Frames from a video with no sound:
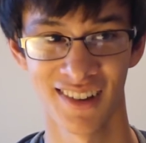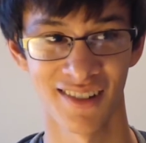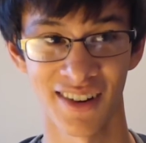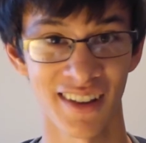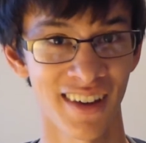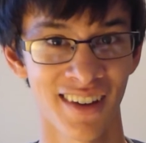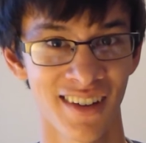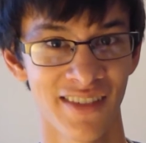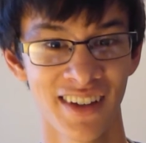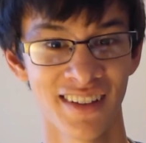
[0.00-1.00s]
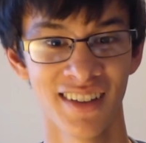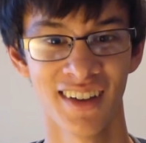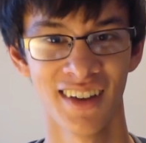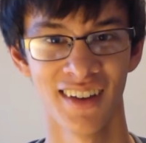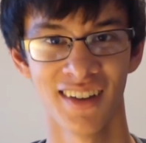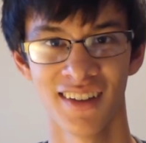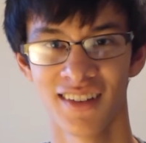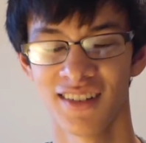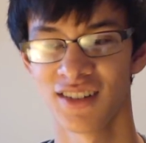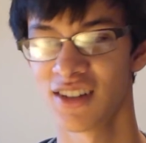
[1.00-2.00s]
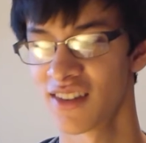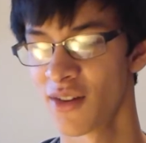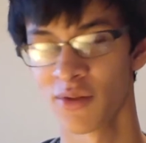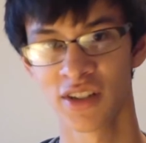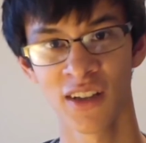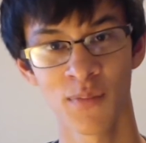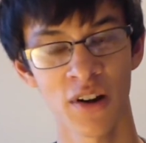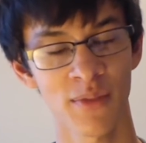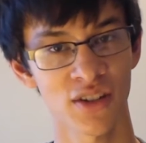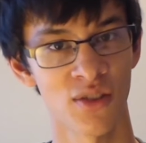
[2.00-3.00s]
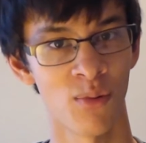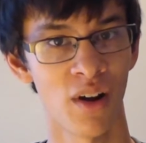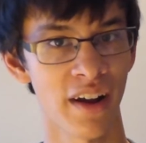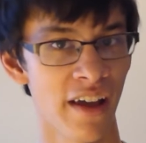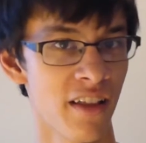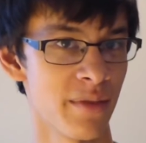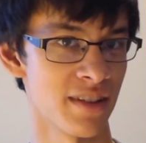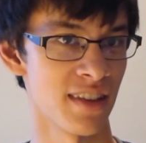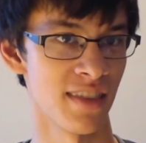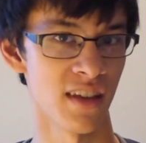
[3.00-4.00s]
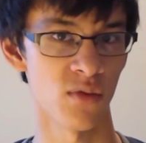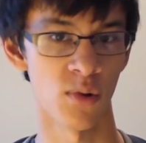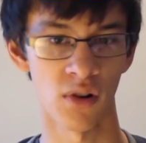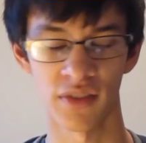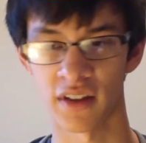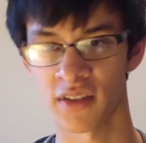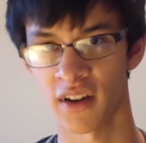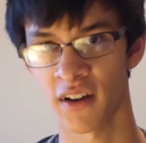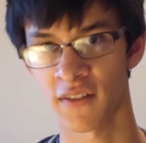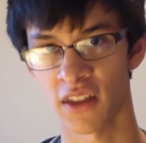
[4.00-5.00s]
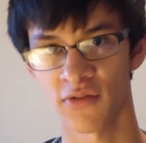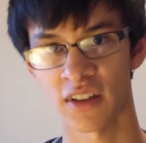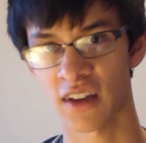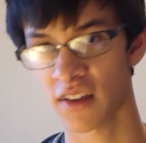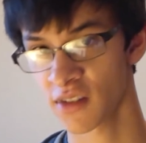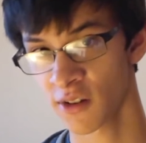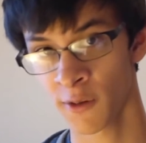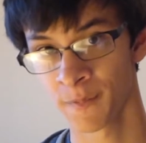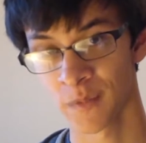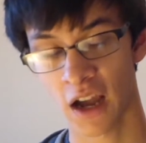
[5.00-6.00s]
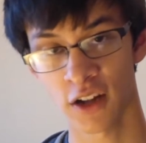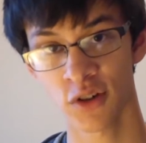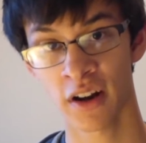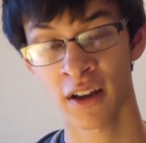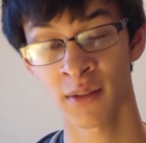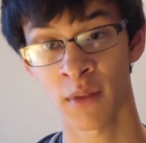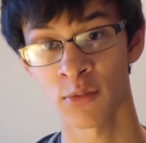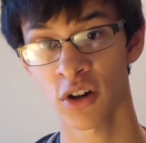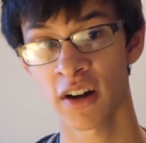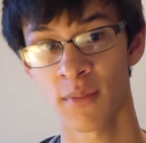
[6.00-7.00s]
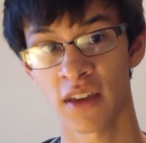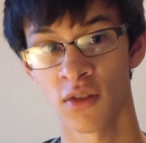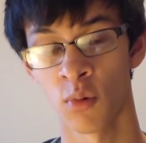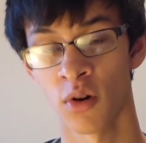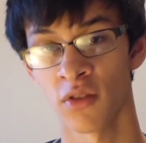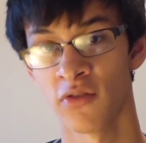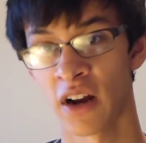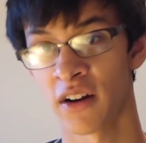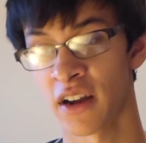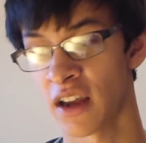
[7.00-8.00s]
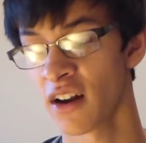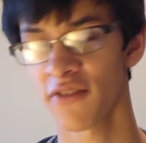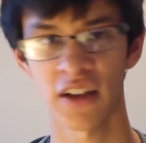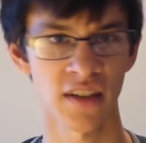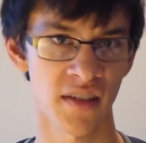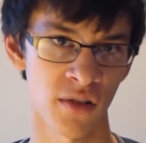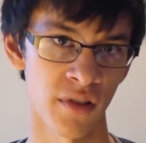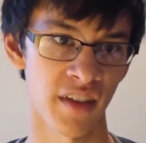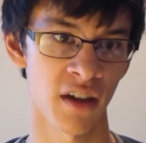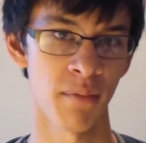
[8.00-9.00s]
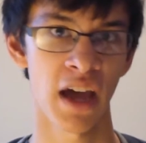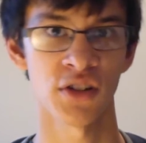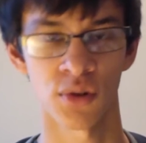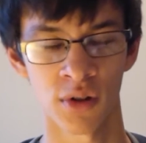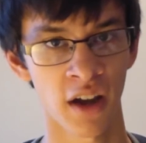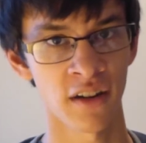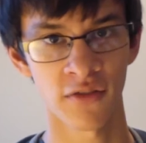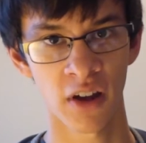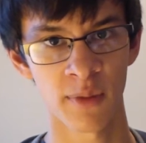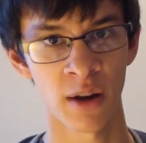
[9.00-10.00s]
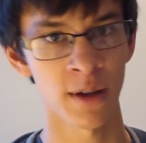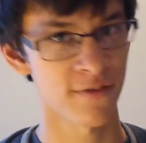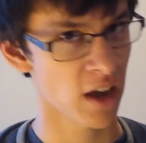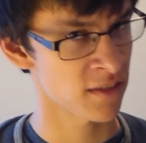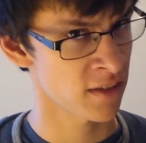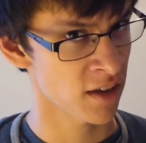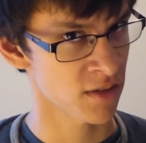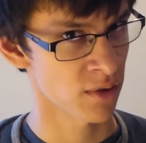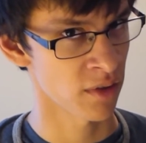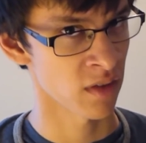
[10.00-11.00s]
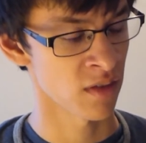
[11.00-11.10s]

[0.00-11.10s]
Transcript: Really. I mean, she's pretty much the one element in this world that's fantastical. I'm trying to make the world very, and not fantastical in like a magical kind of way, but I mean fantastical in